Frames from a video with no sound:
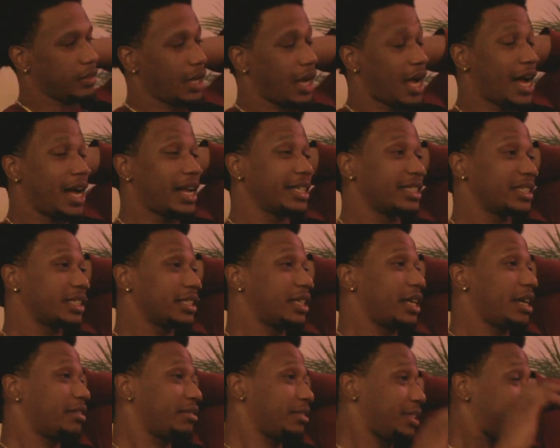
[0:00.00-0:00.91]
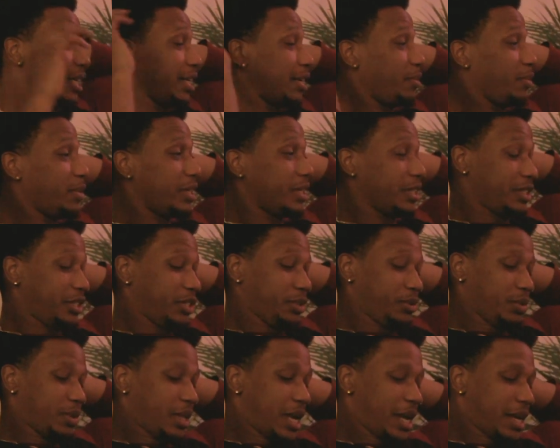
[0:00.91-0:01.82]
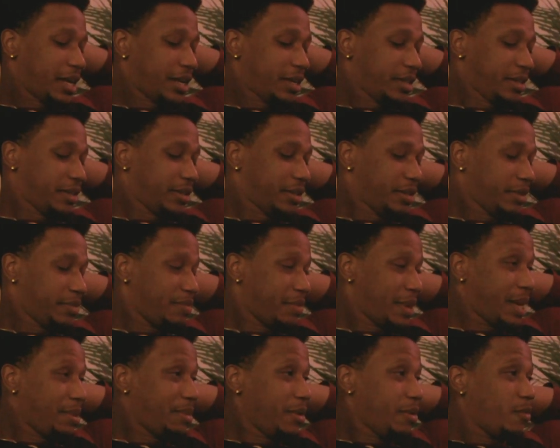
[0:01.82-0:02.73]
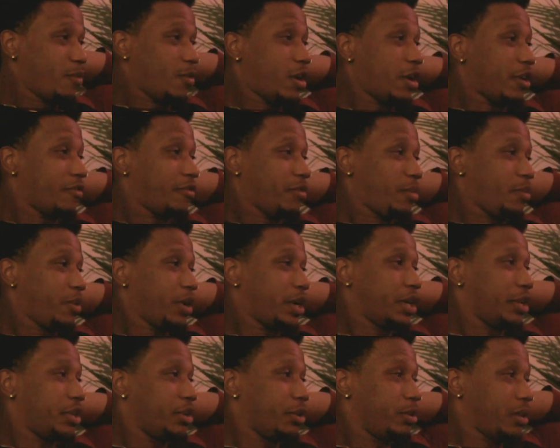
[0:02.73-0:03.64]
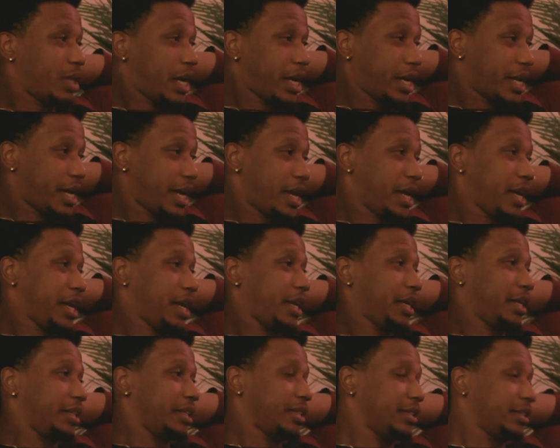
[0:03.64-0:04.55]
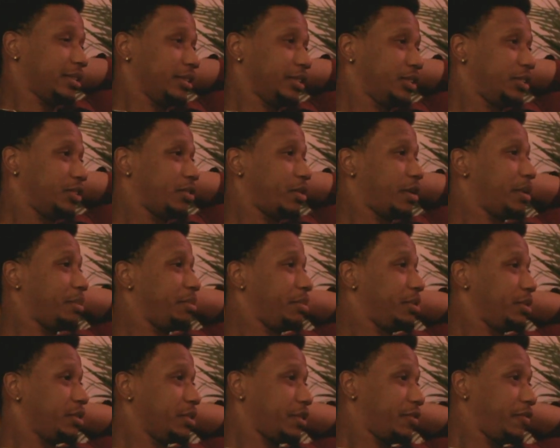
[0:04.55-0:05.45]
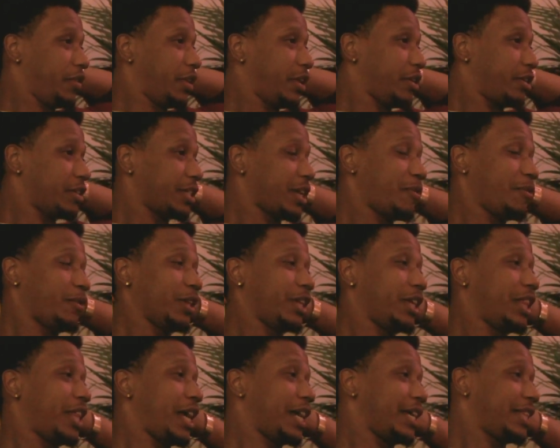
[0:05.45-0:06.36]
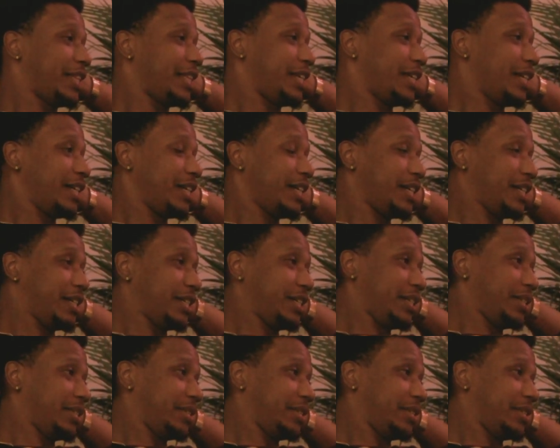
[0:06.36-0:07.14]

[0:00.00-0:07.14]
Honestly, I was thinking we could do like, maybe one of them we could do like a joint music video, because I really like the